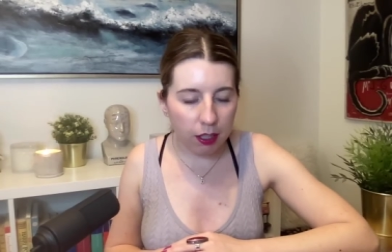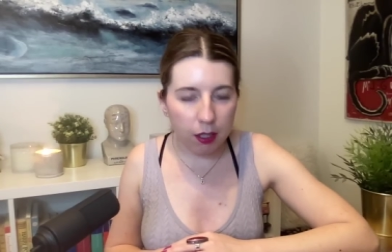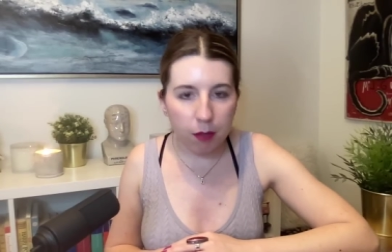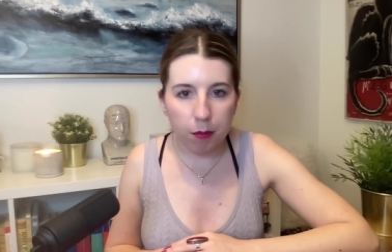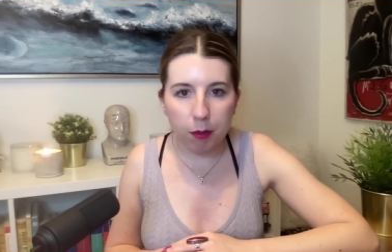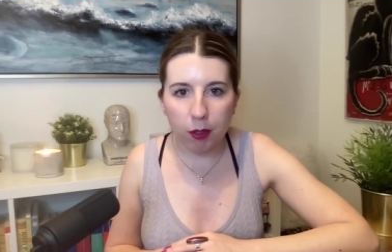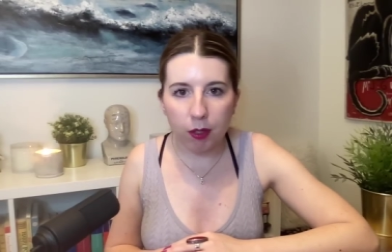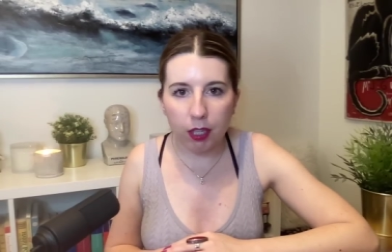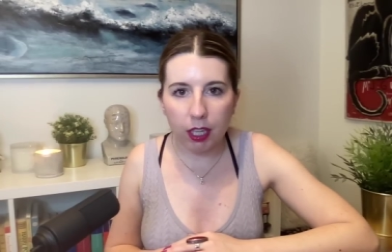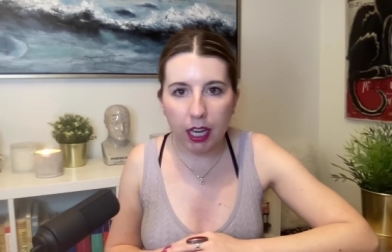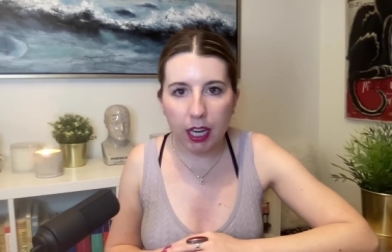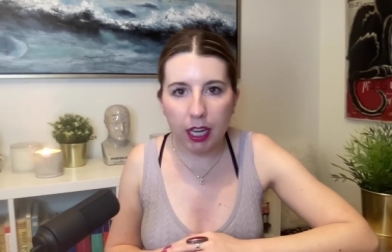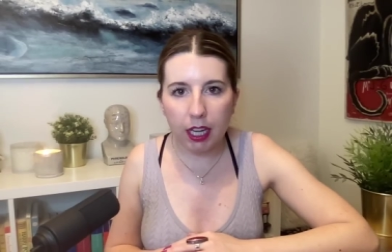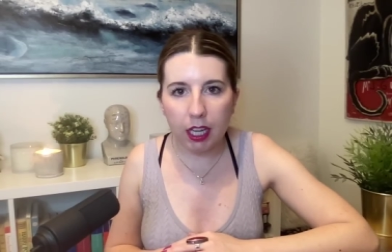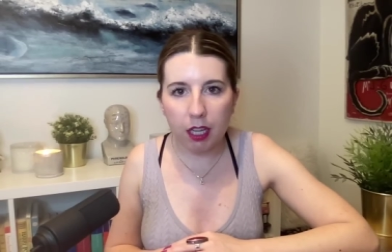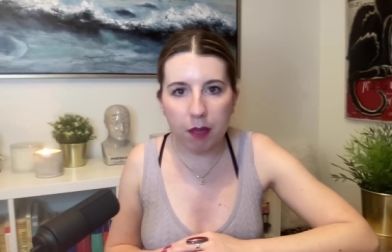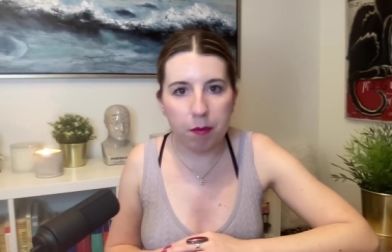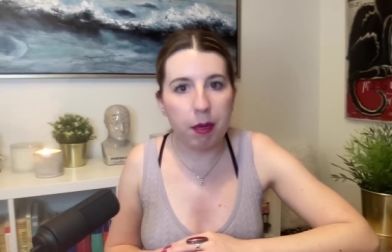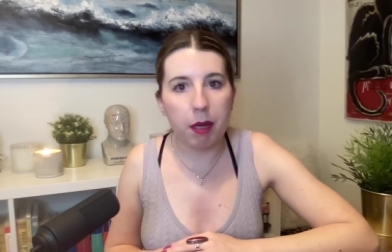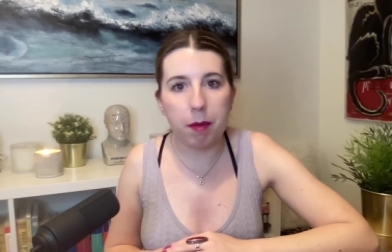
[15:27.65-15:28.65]

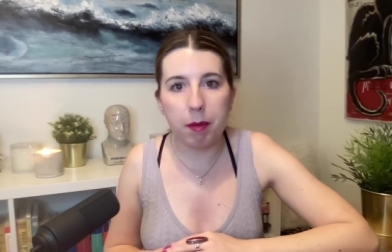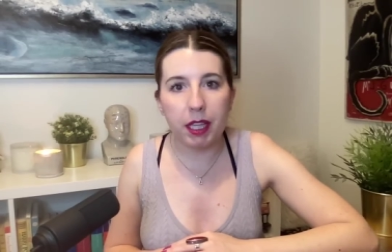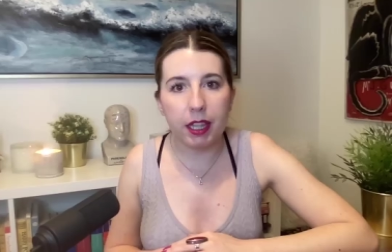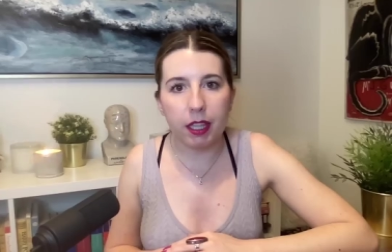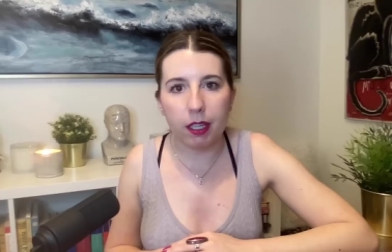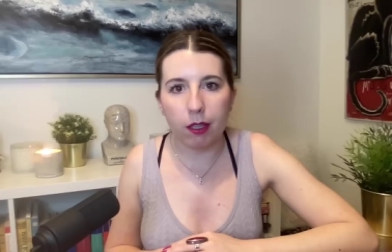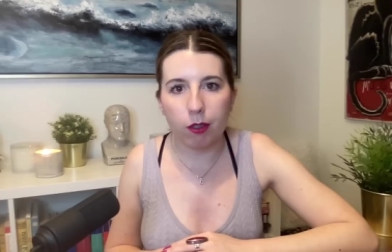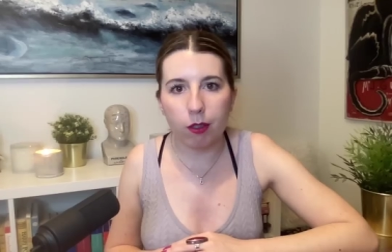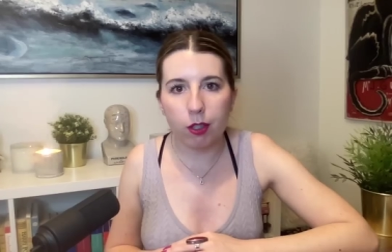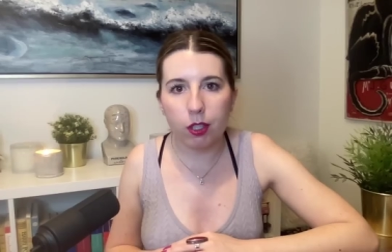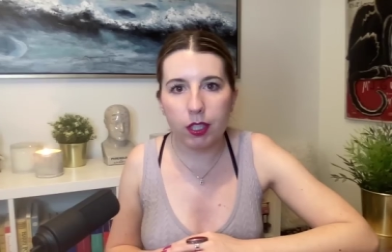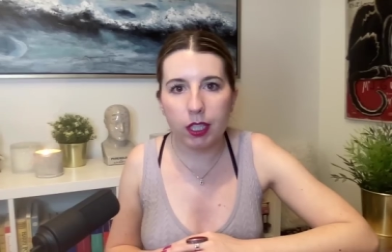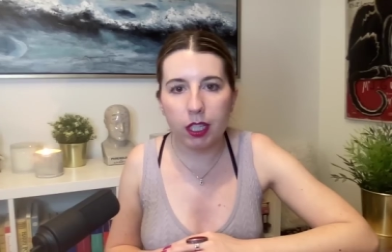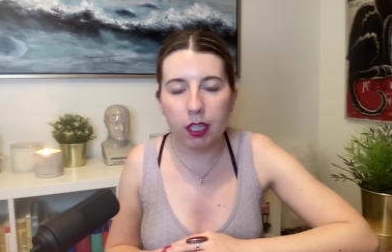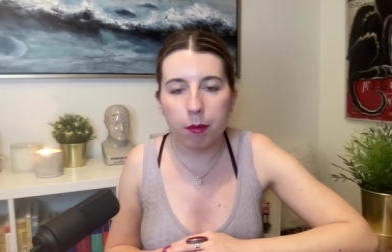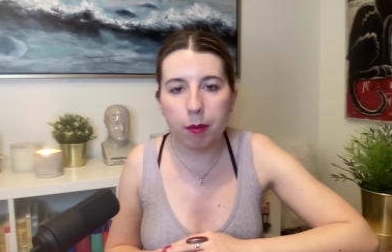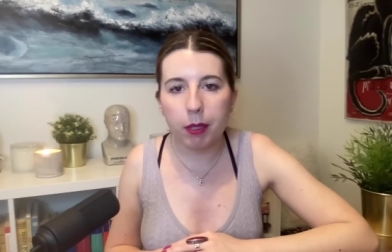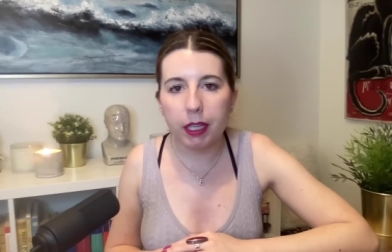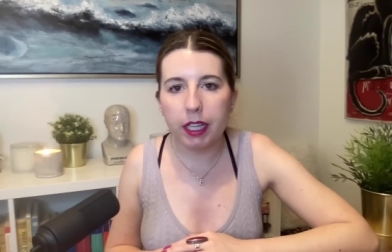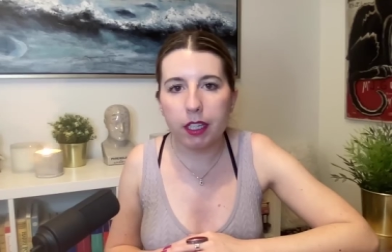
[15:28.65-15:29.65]
communicating and maybe they're just in
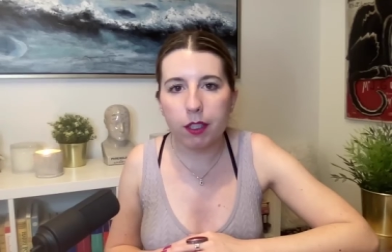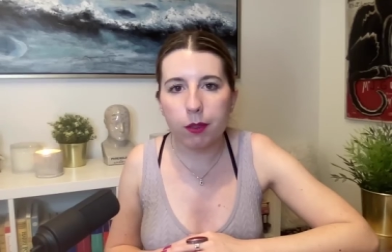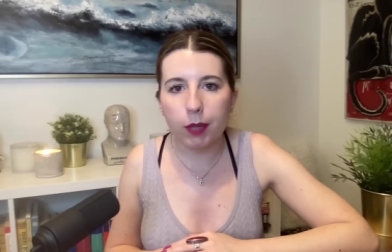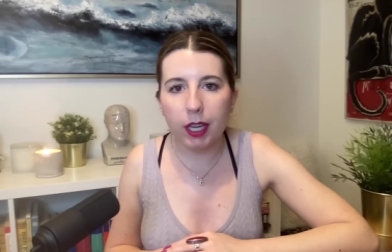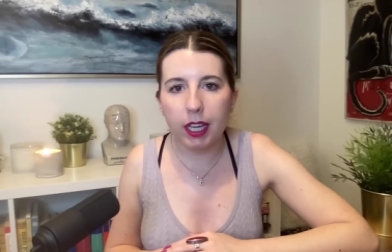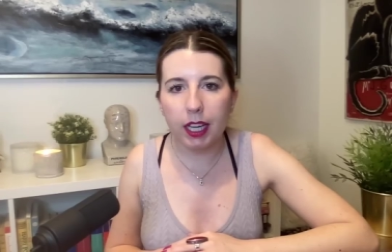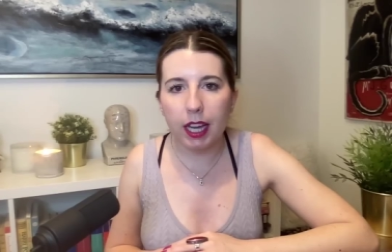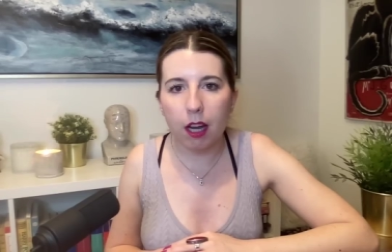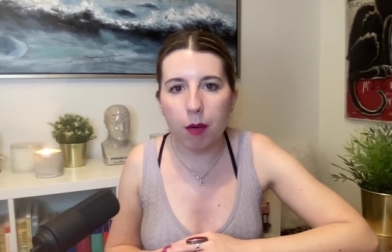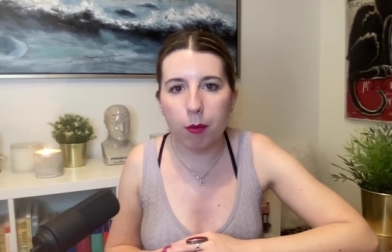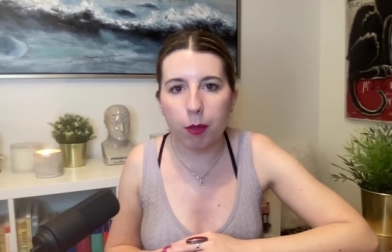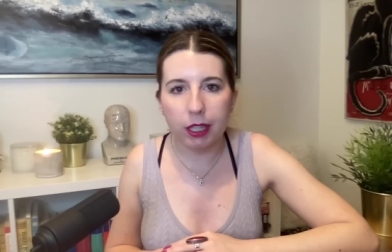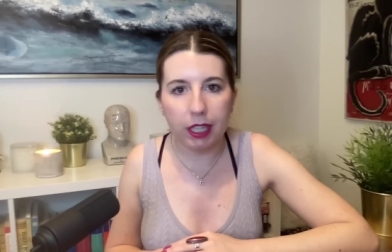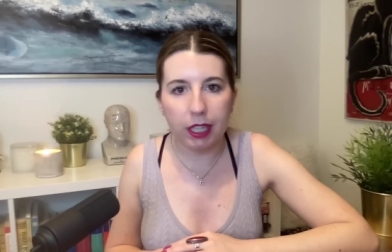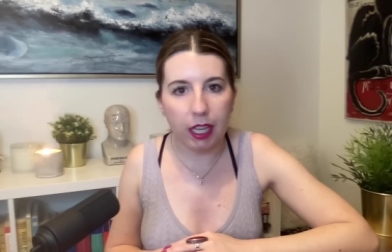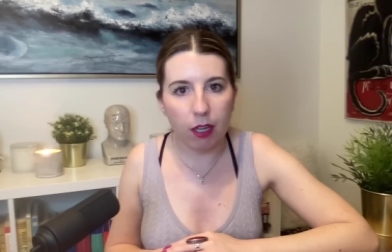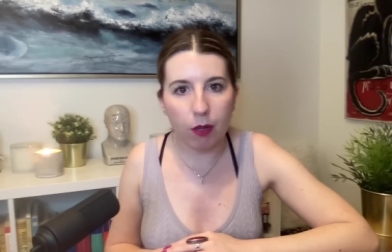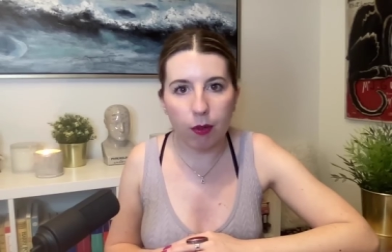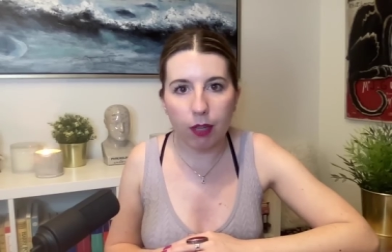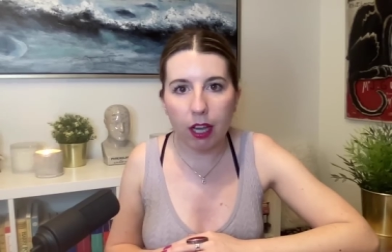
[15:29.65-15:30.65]
a place right now where
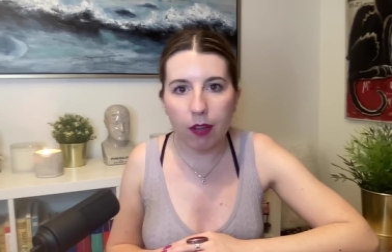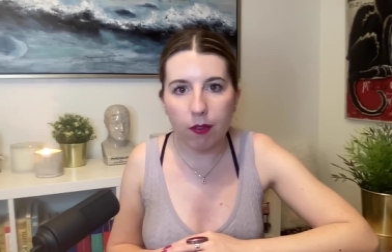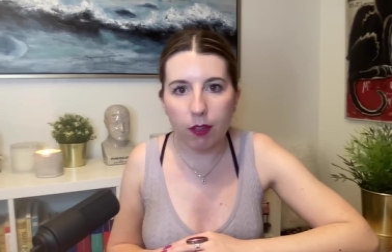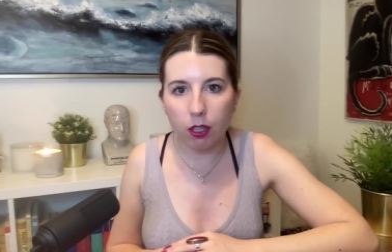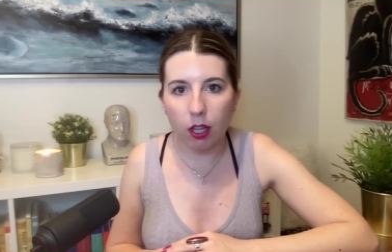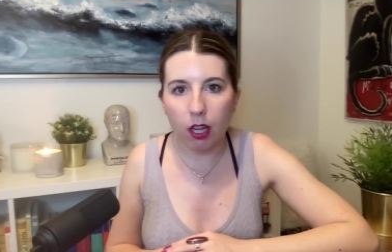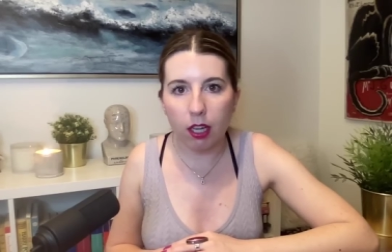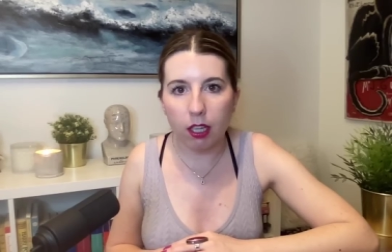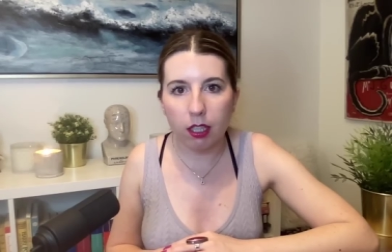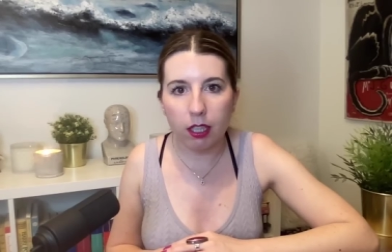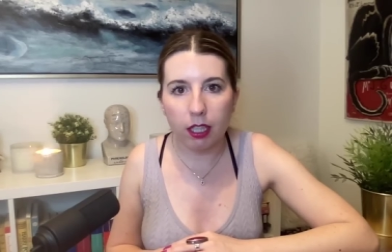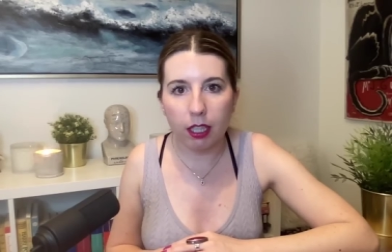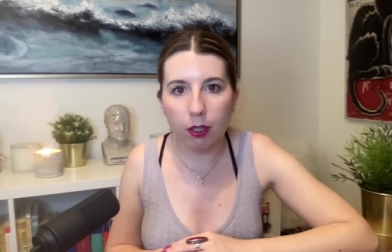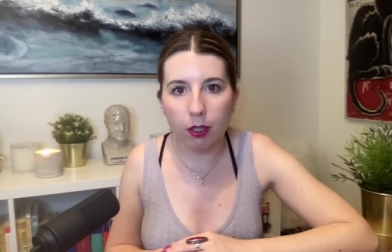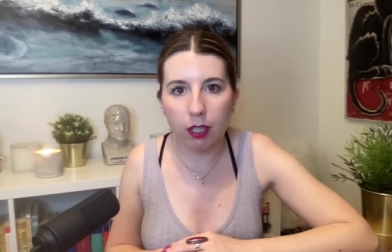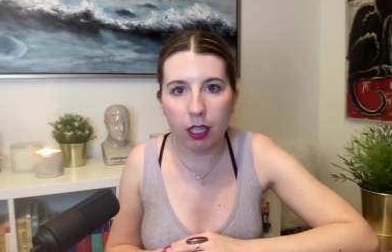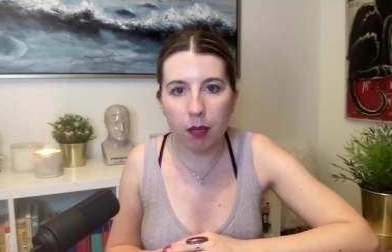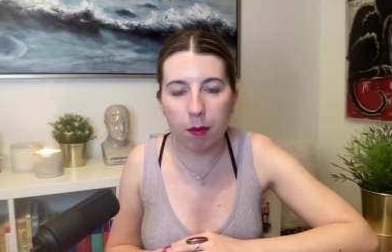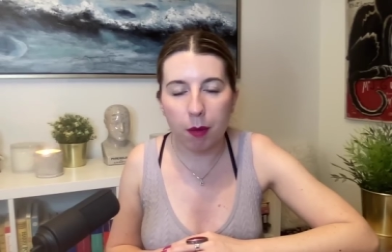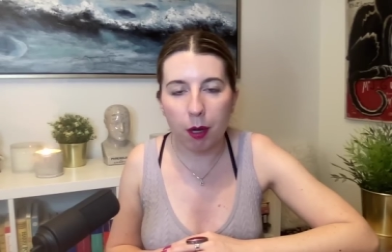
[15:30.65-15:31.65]
they don't have a lot of
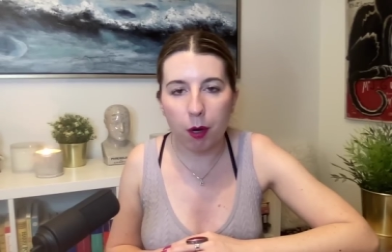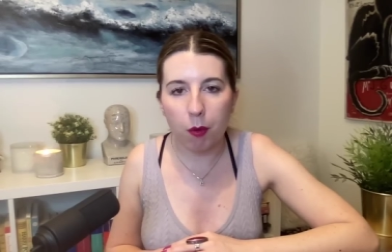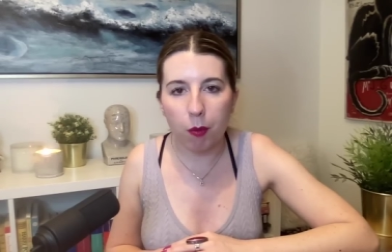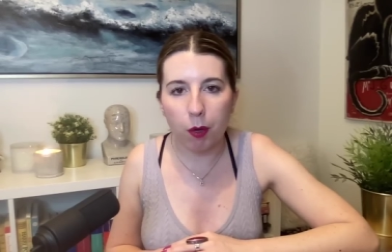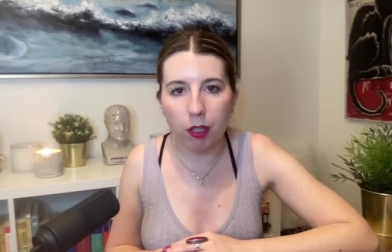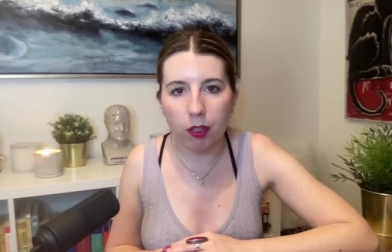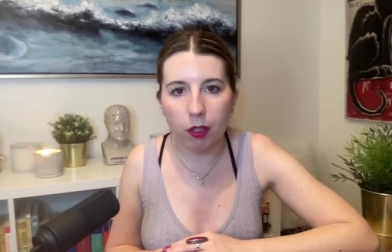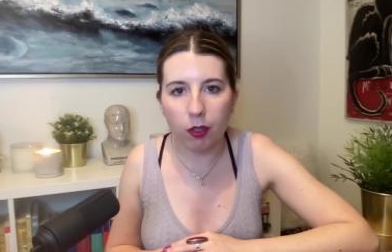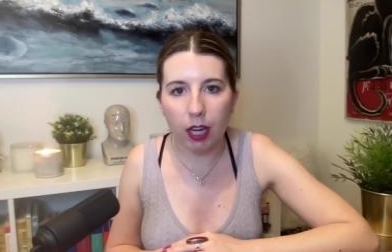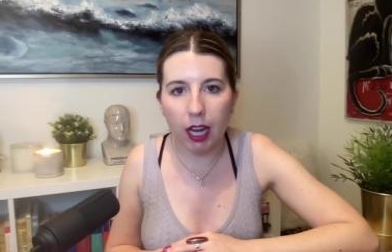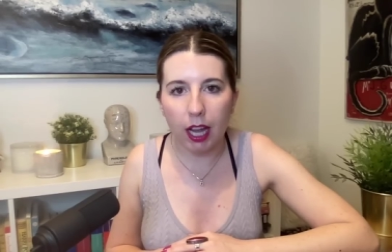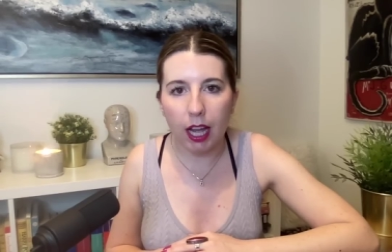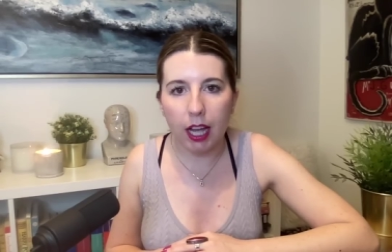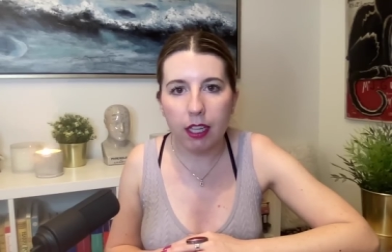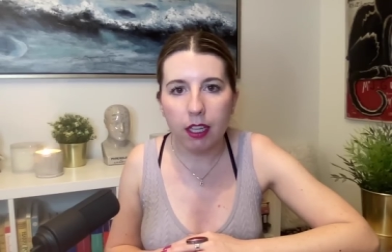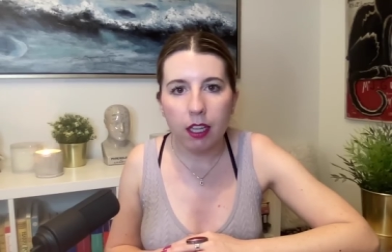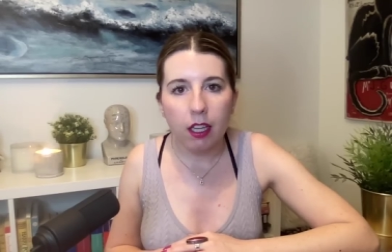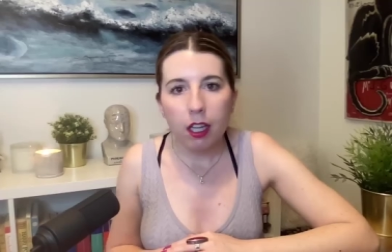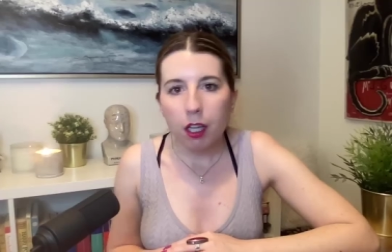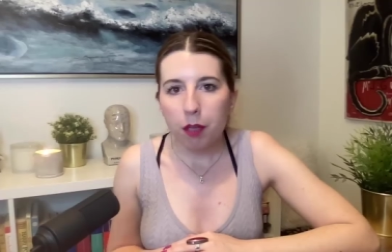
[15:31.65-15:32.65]
clarity about where they're
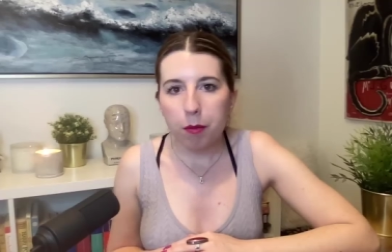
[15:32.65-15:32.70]
at